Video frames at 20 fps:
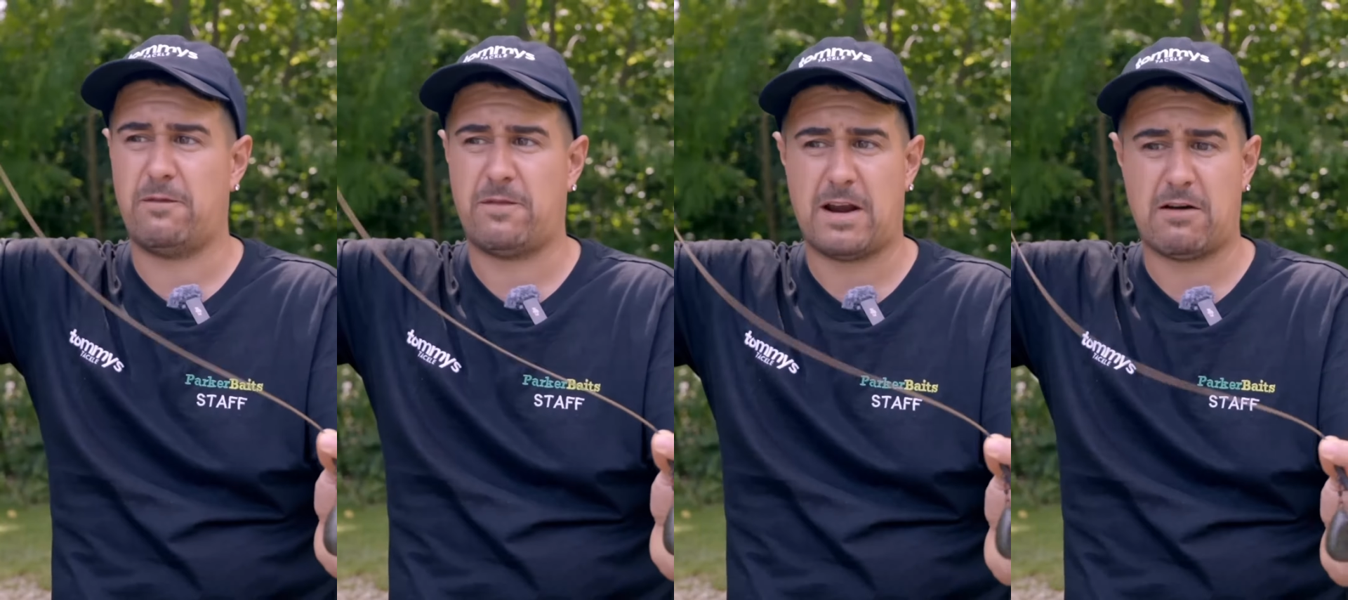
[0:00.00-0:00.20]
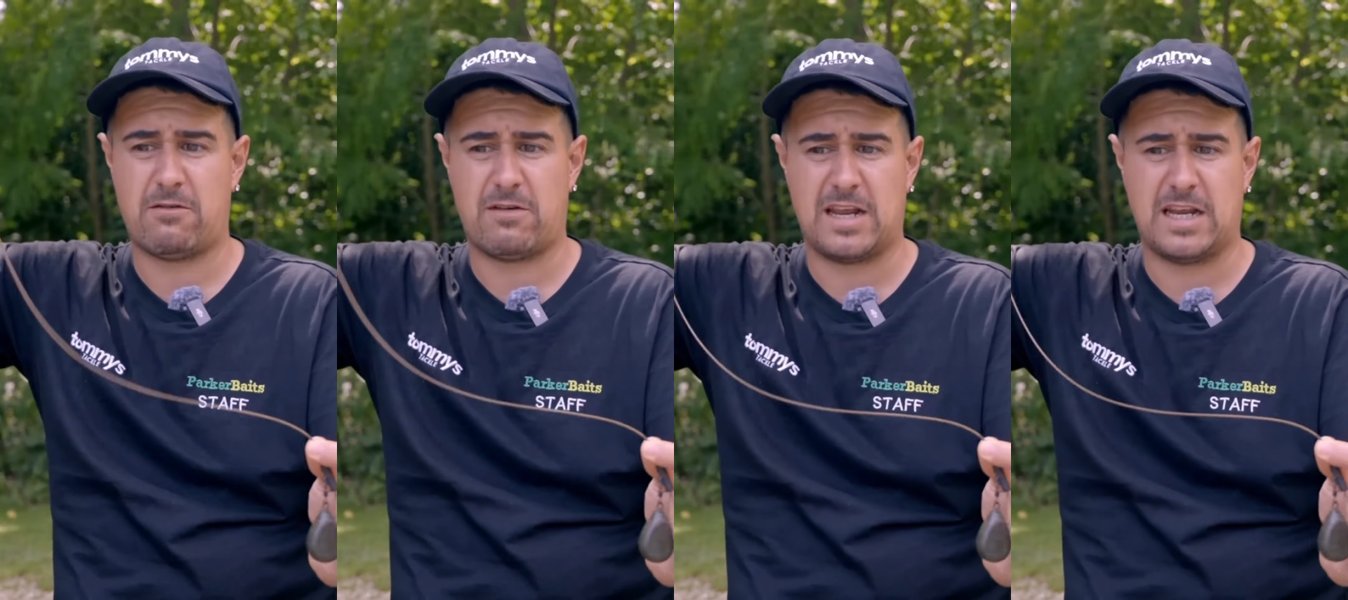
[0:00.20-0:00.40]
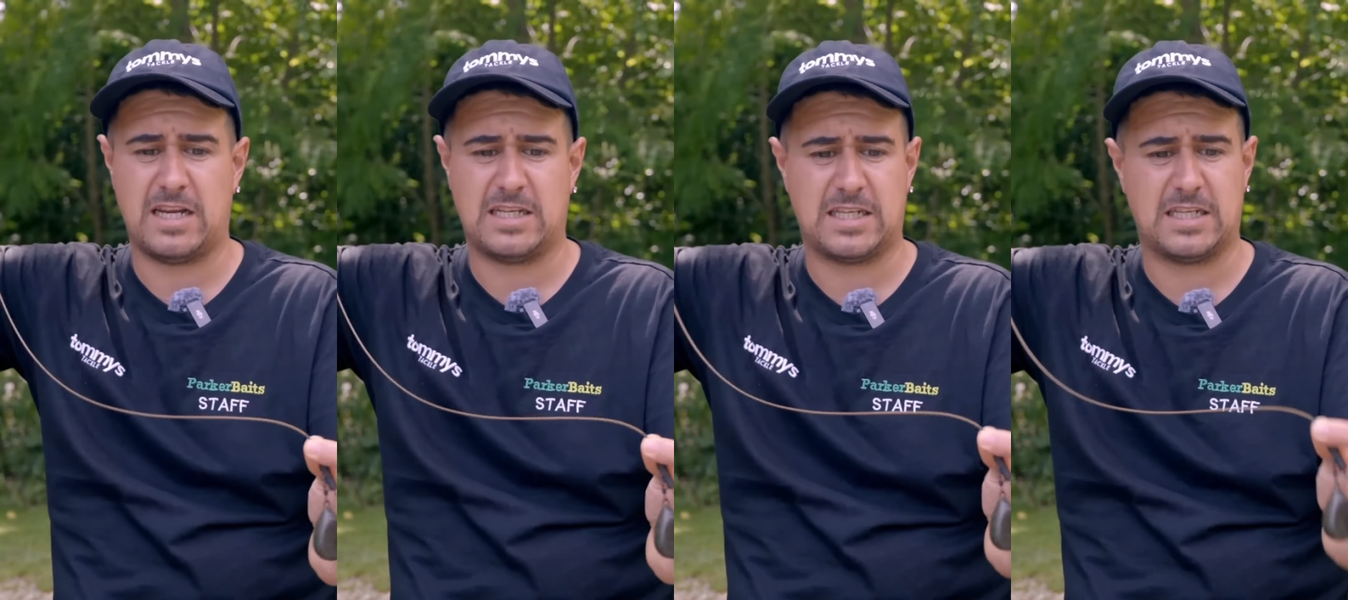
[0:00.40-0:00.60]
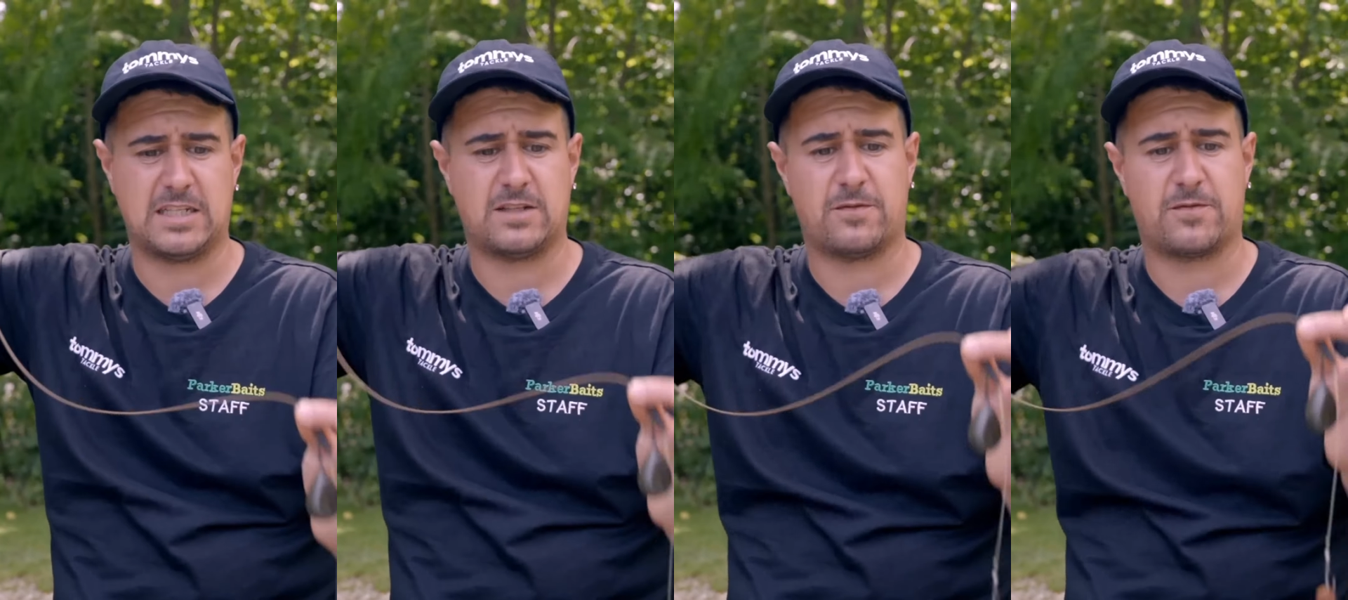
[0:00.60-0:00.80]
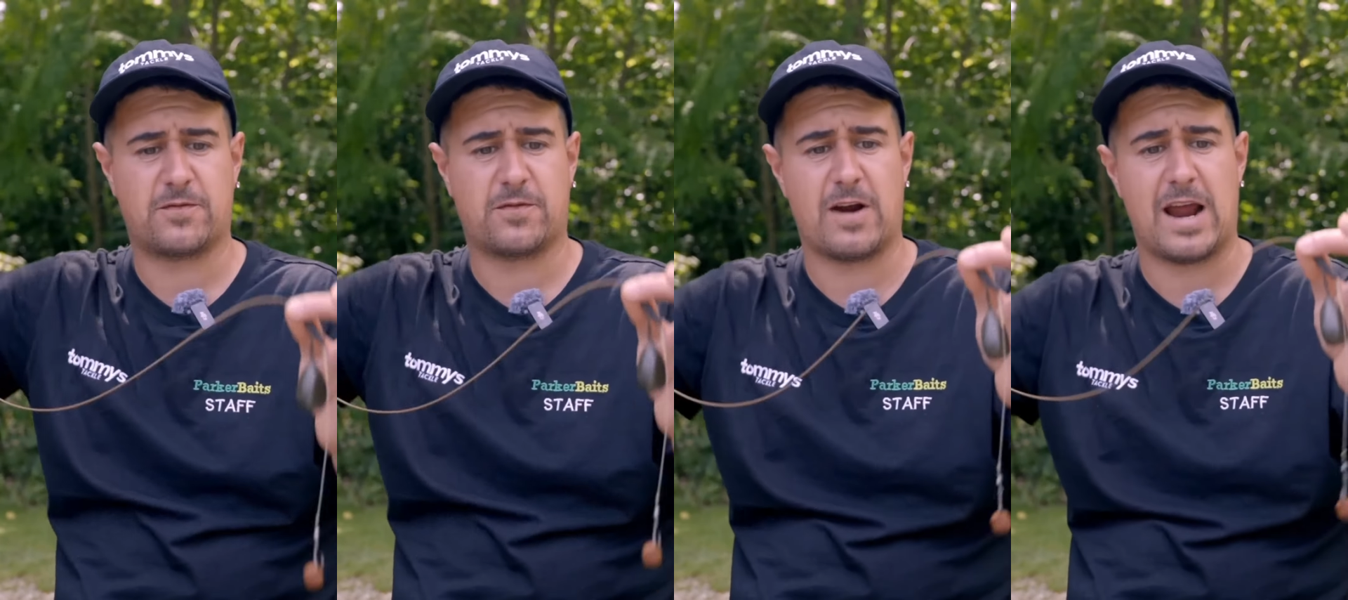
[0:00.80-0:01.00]
very easy
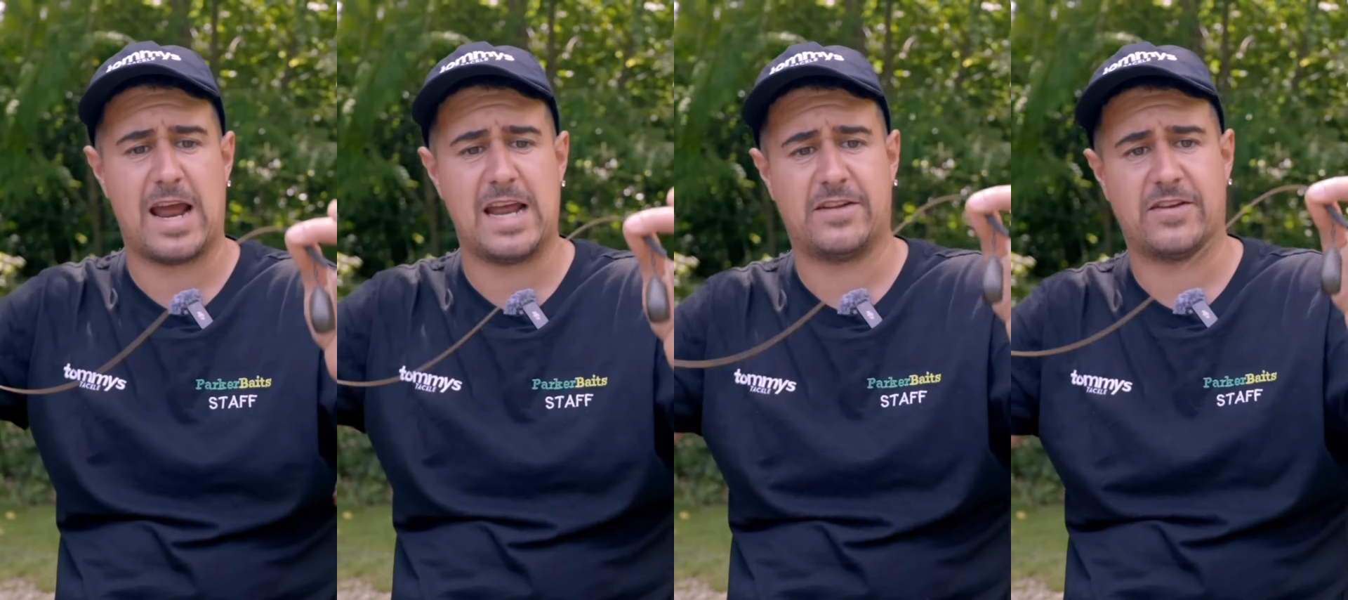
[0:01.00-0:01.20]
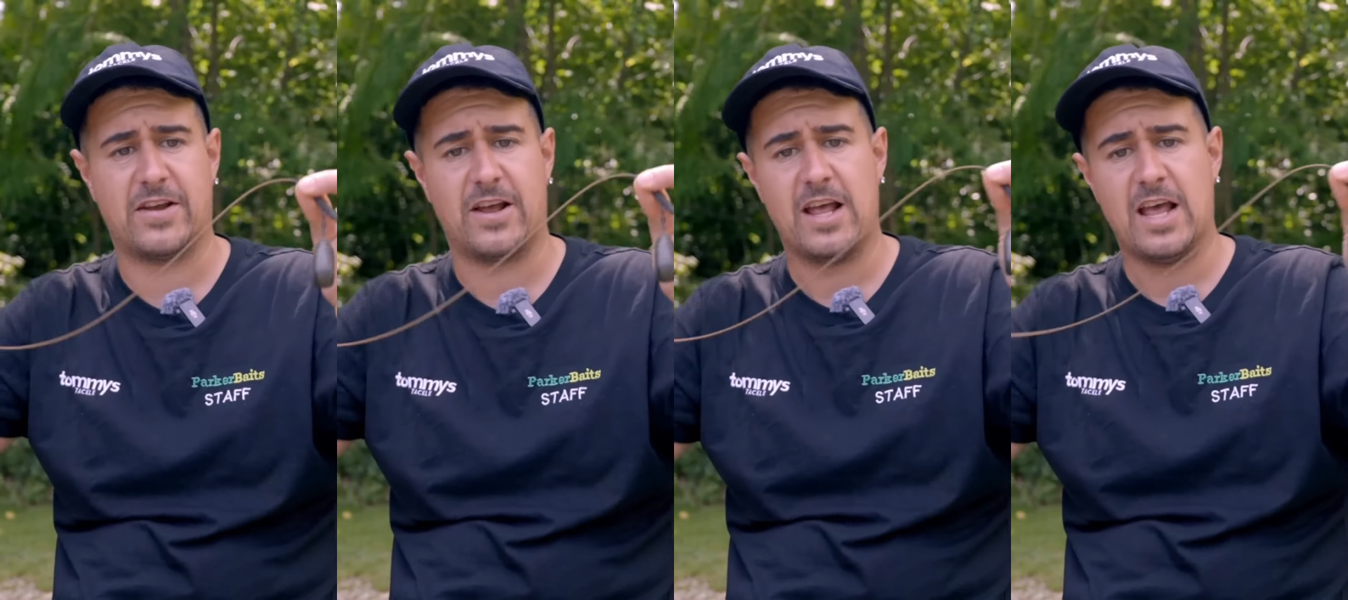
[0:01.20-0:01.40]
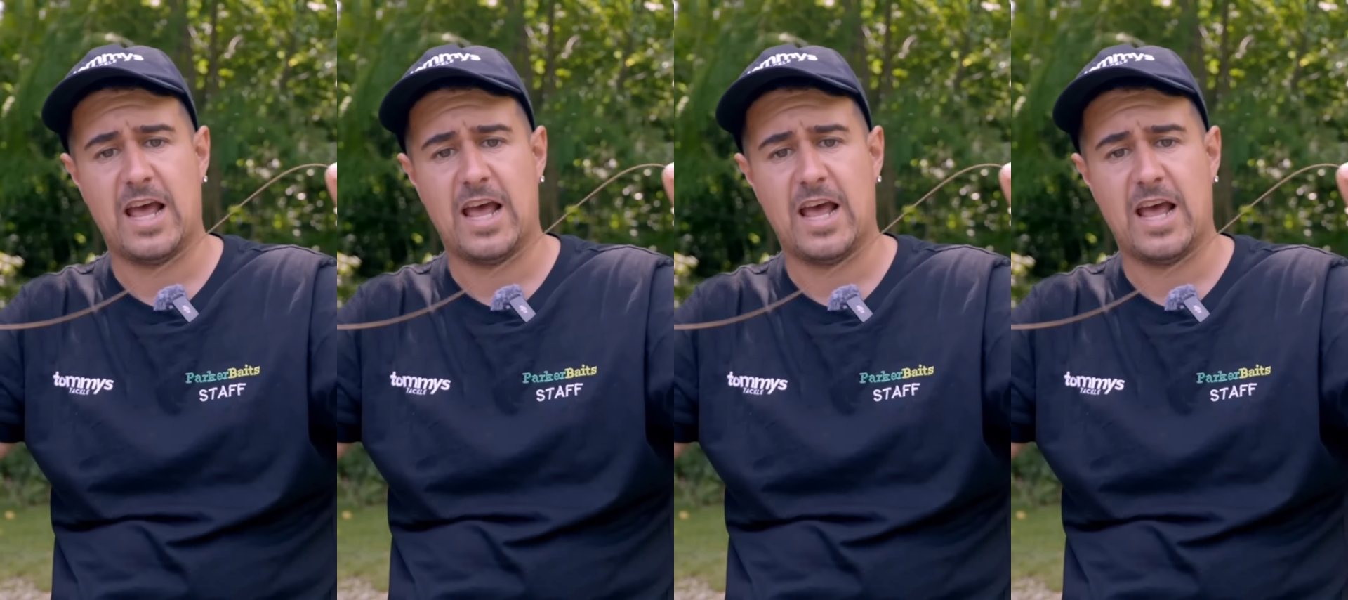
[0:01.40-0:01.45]
to thread